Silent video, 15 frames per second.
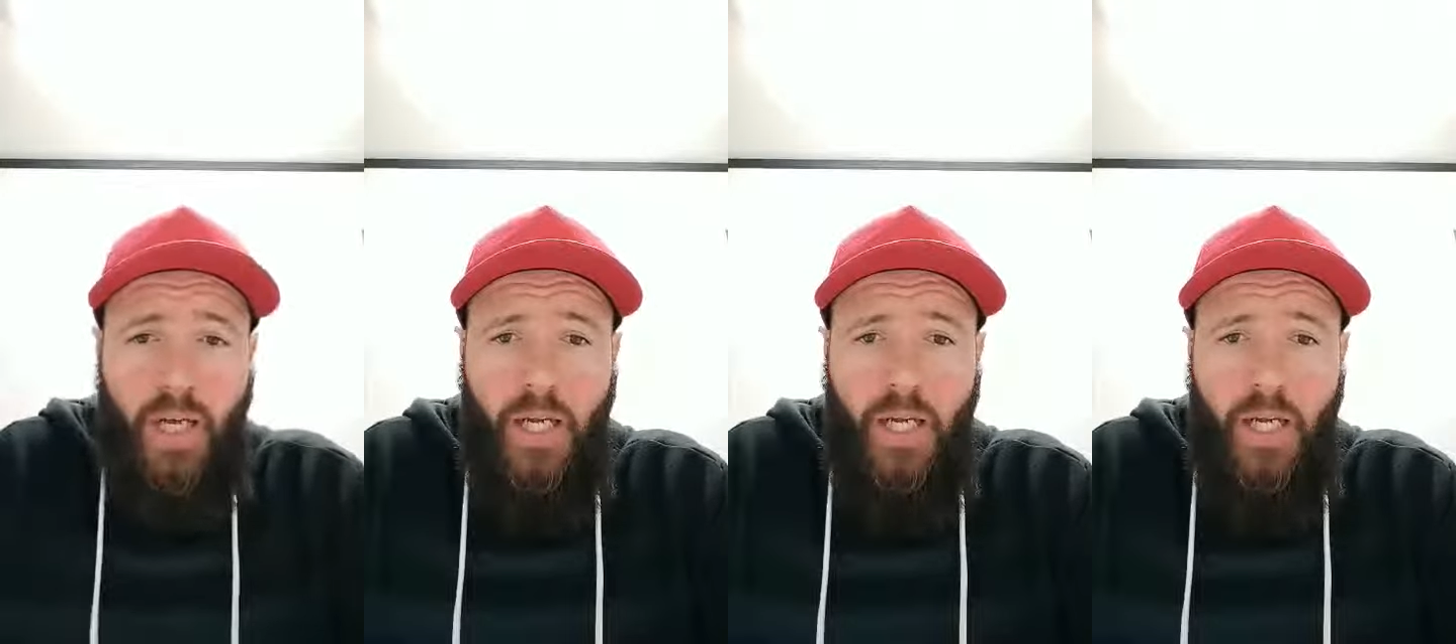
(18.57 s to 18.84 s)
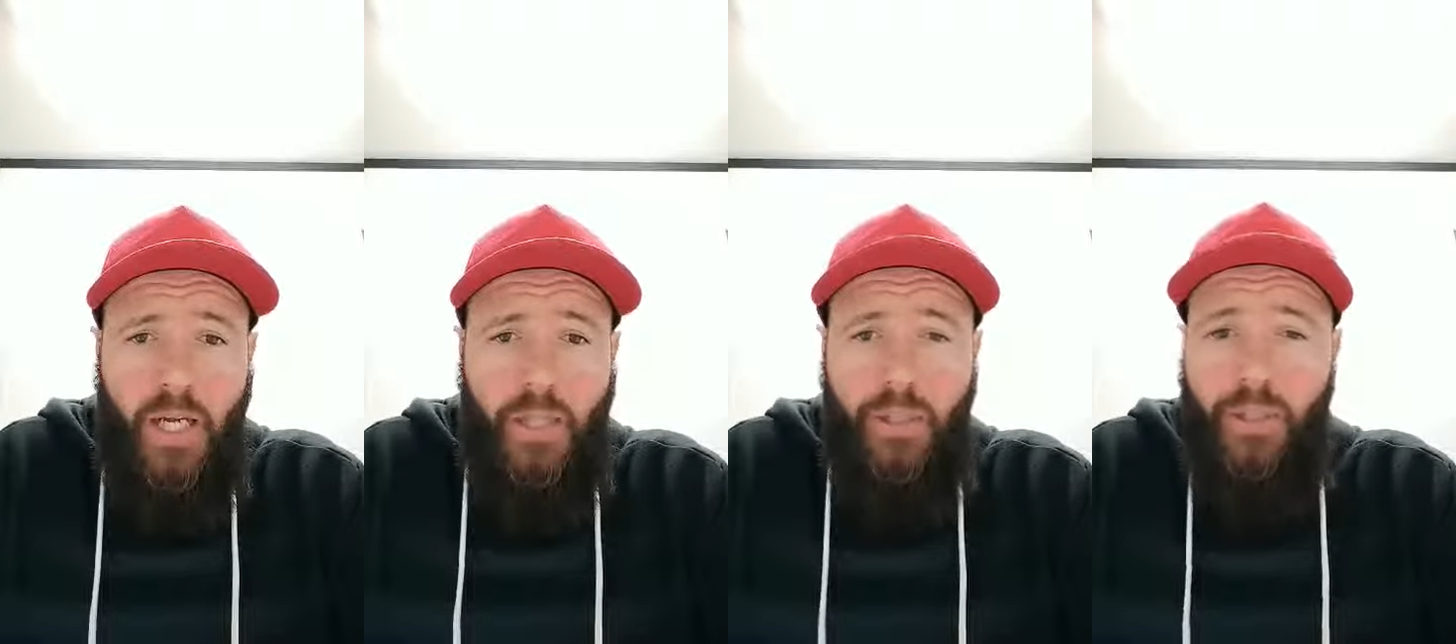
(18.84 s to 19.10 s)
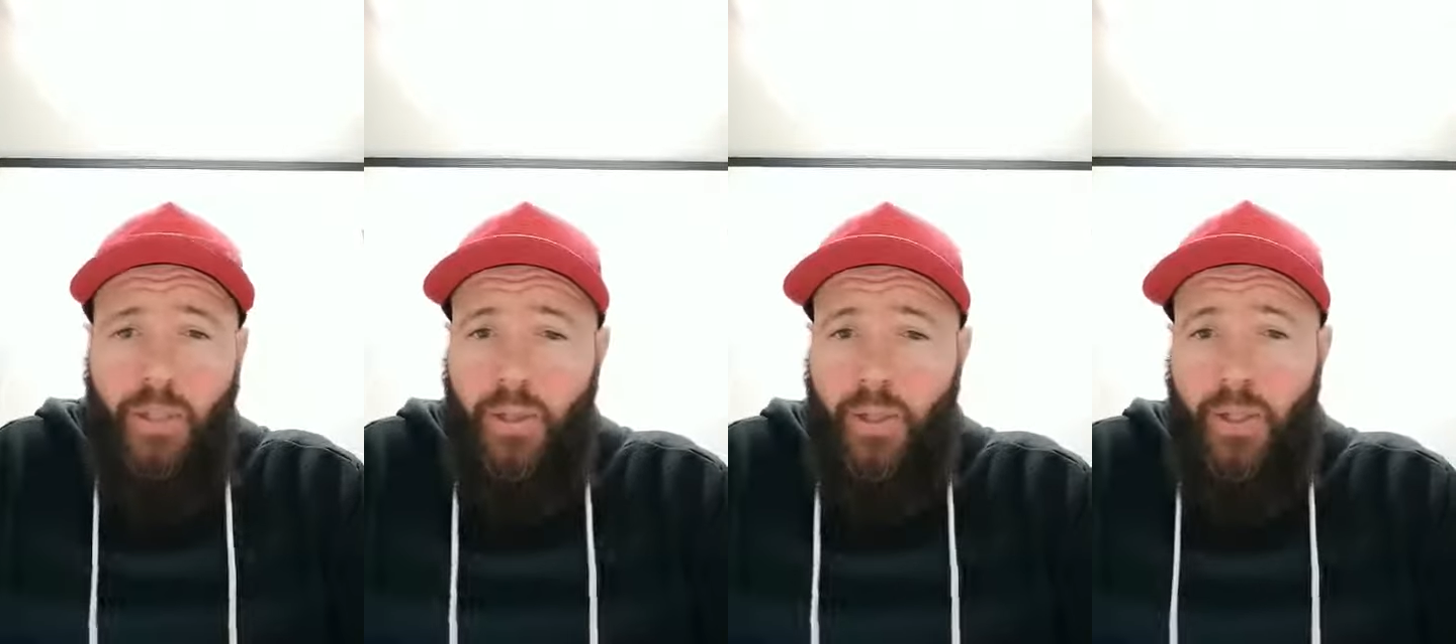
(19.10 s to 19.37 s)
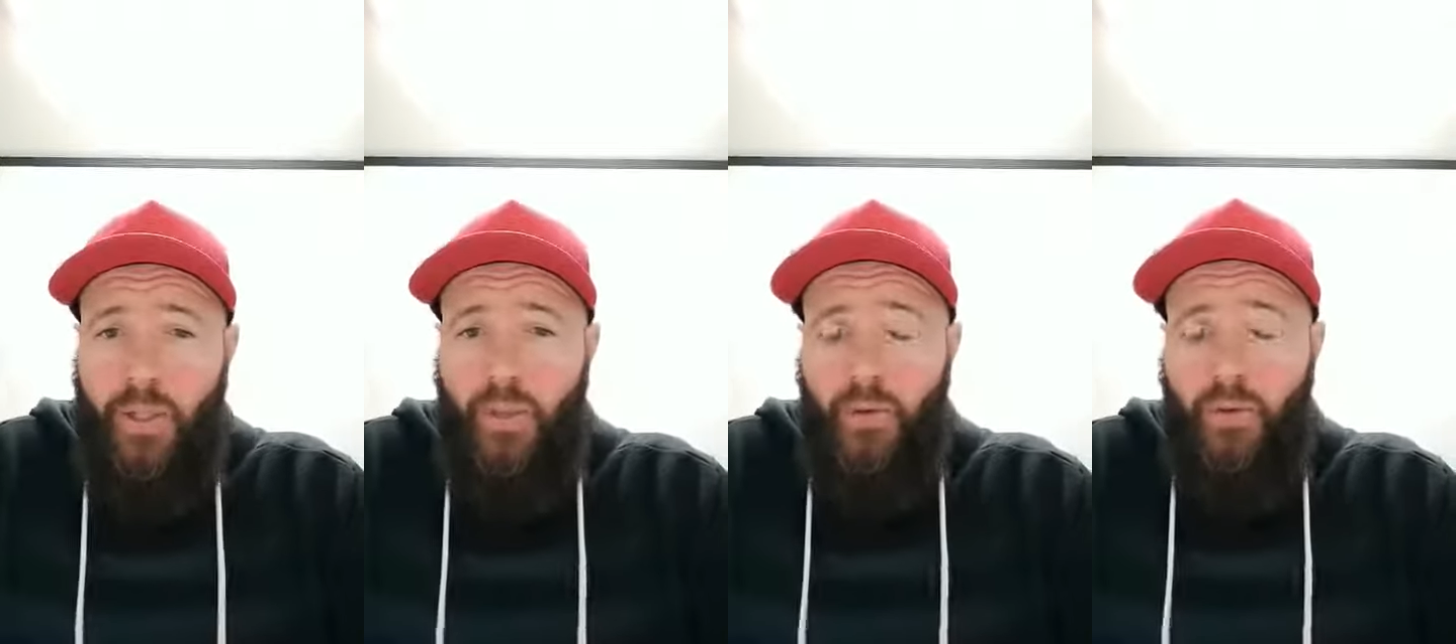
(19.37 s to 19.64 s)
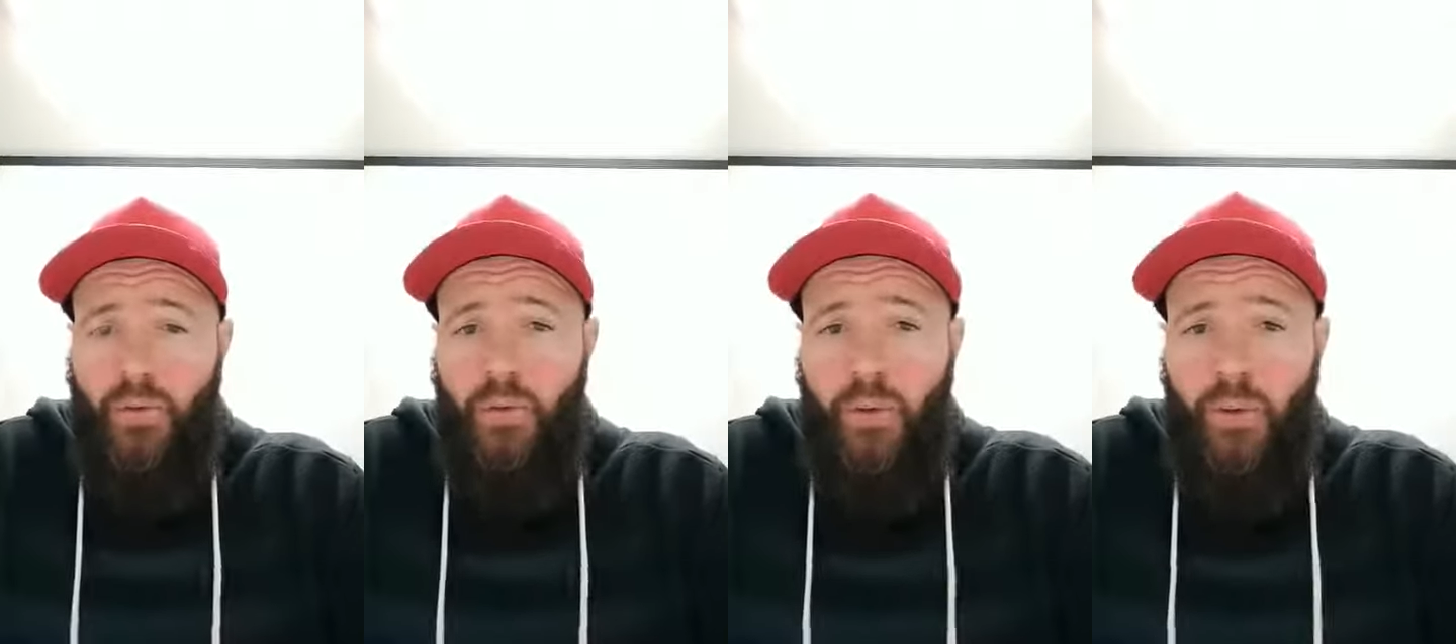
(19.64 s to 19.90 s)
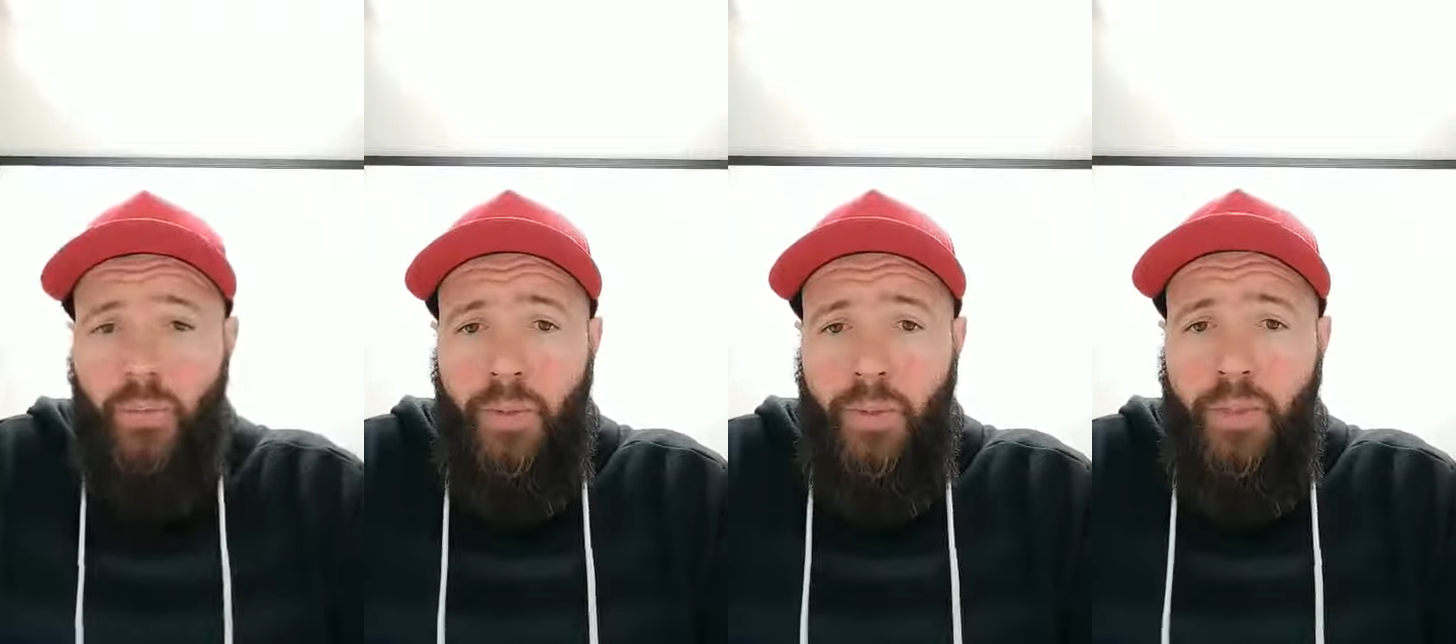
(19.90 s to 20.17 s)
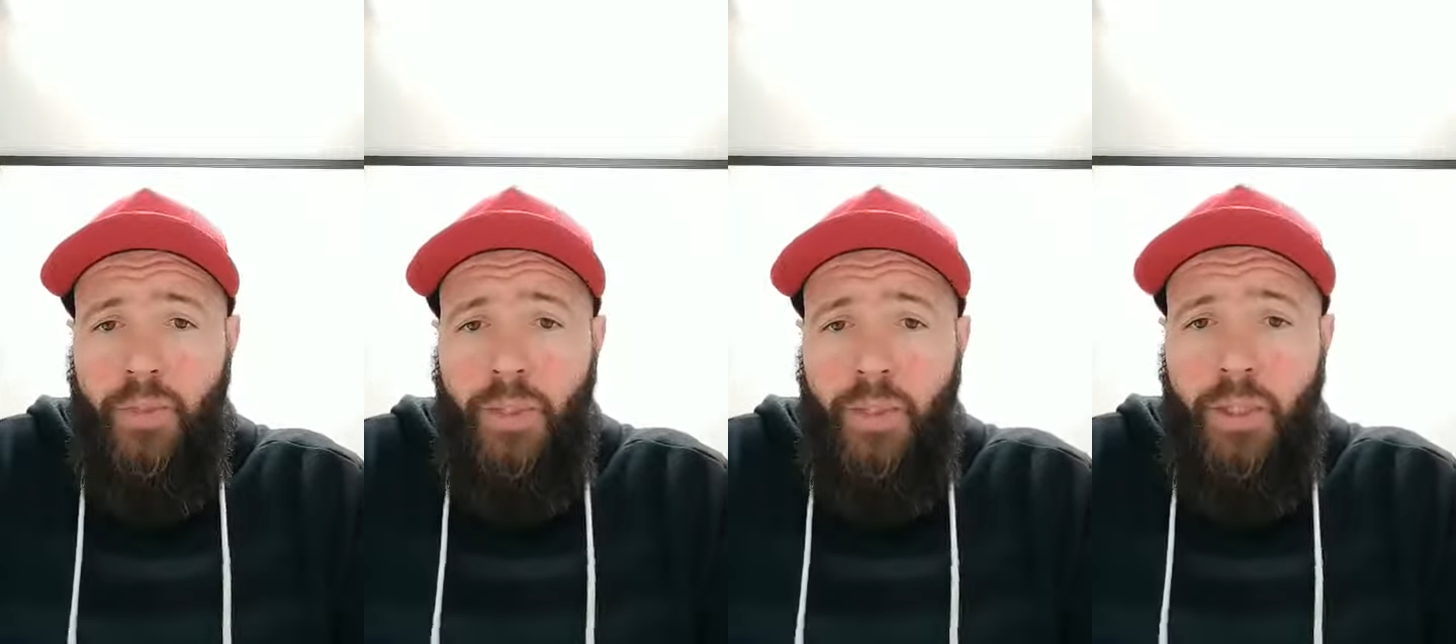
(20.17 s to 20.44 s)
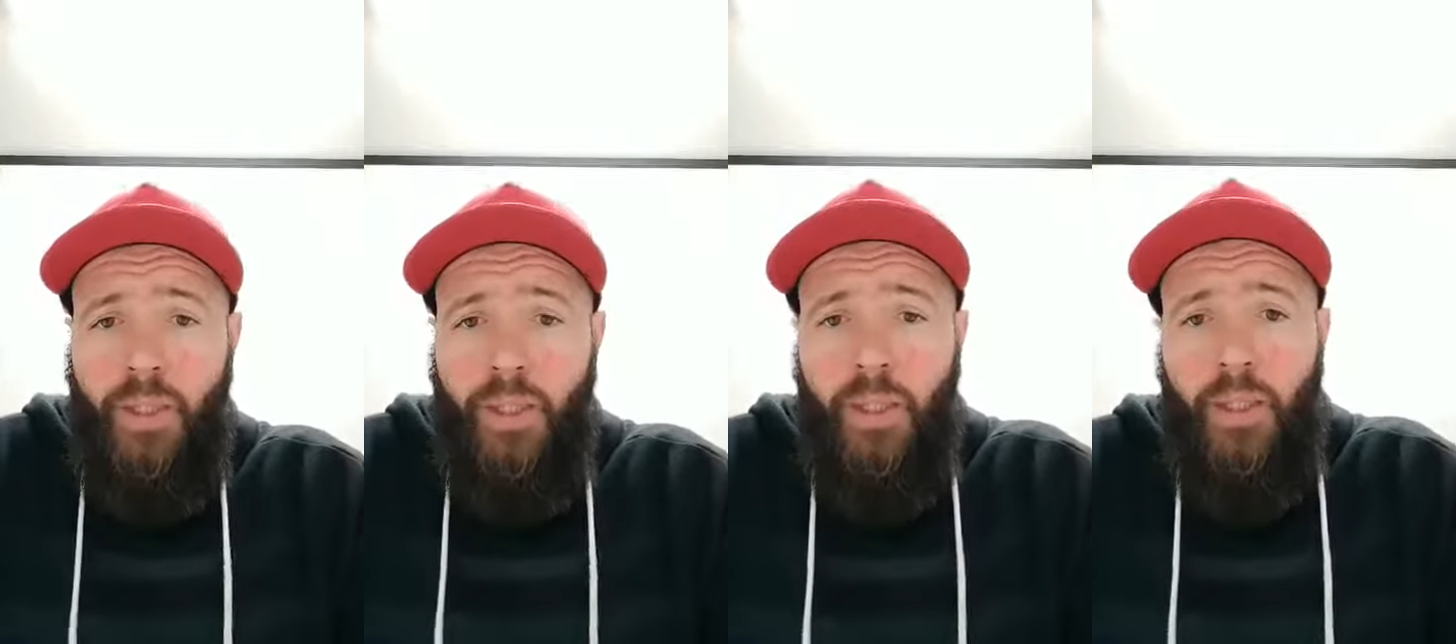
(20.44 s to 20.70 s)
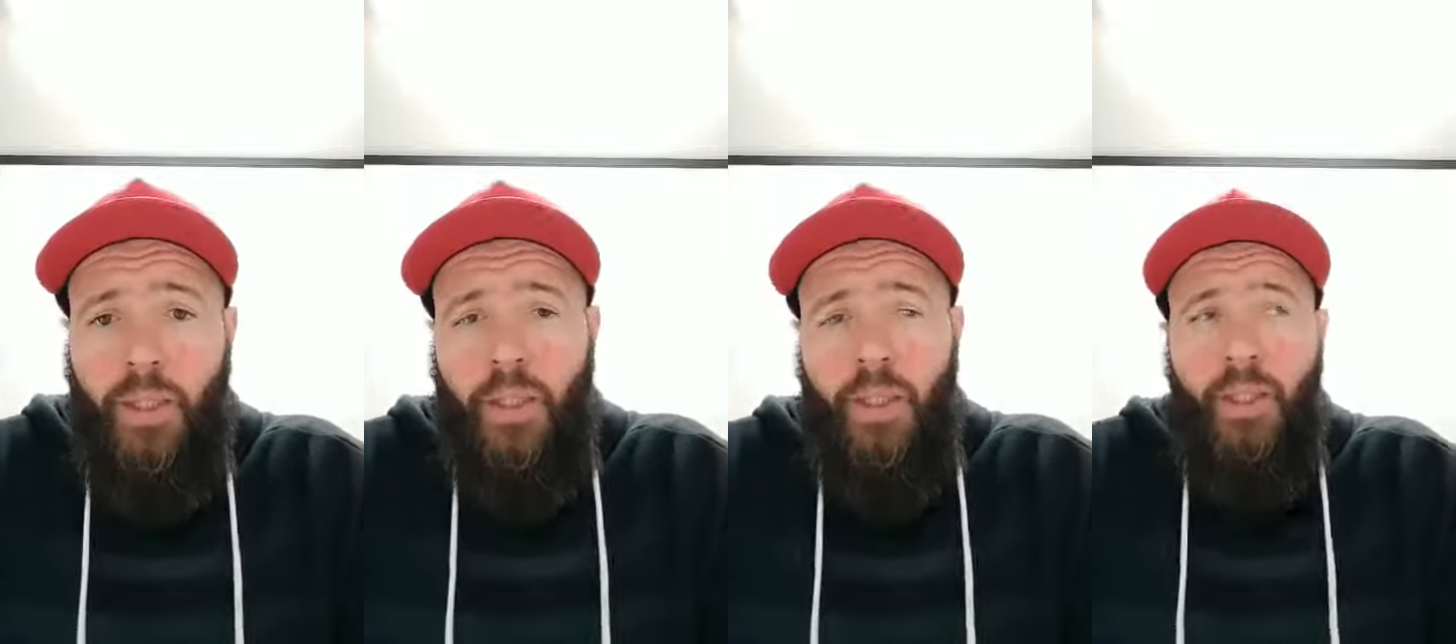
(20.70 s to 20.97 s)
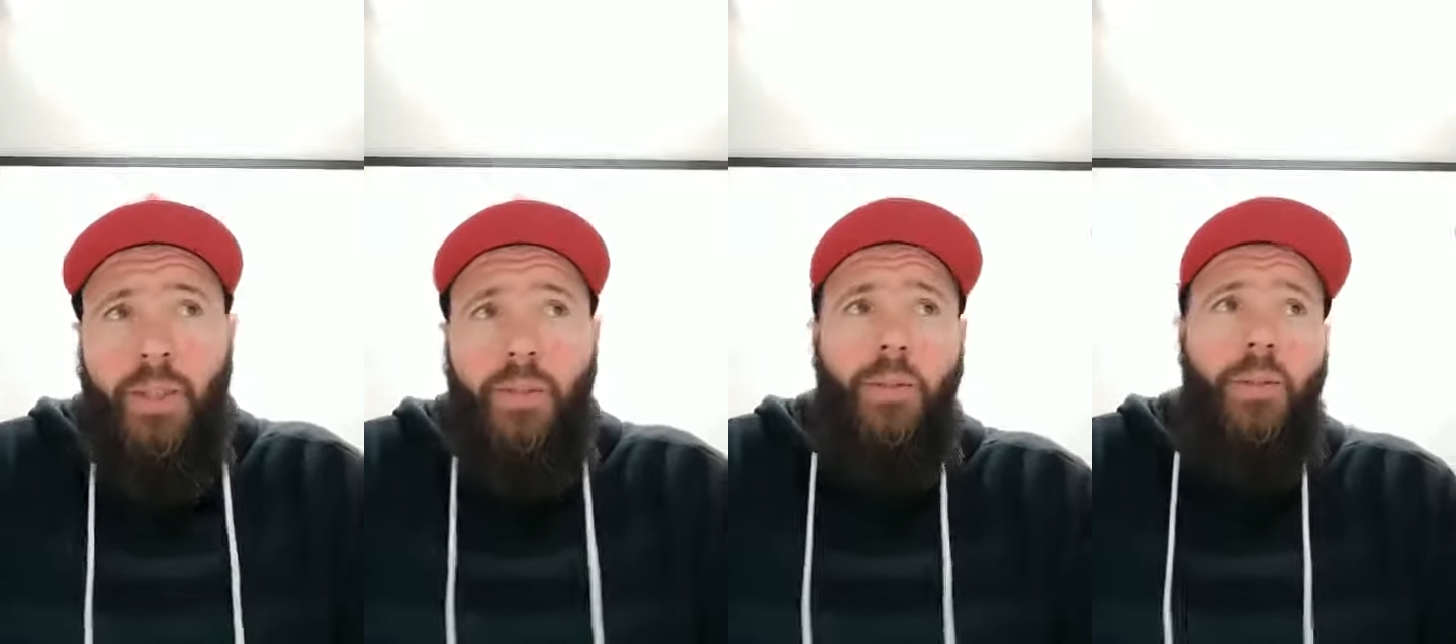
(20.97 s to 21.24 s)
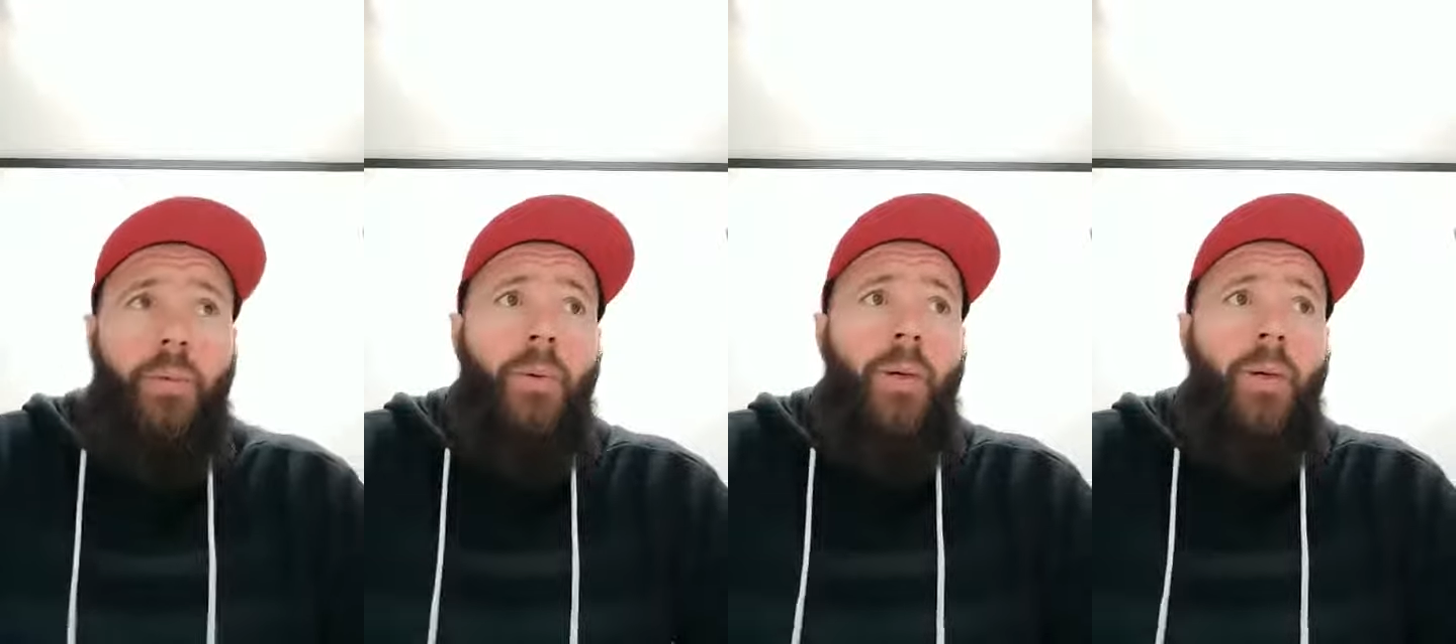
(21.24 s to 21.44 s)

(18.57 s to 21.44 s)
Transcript: and journey through music. So,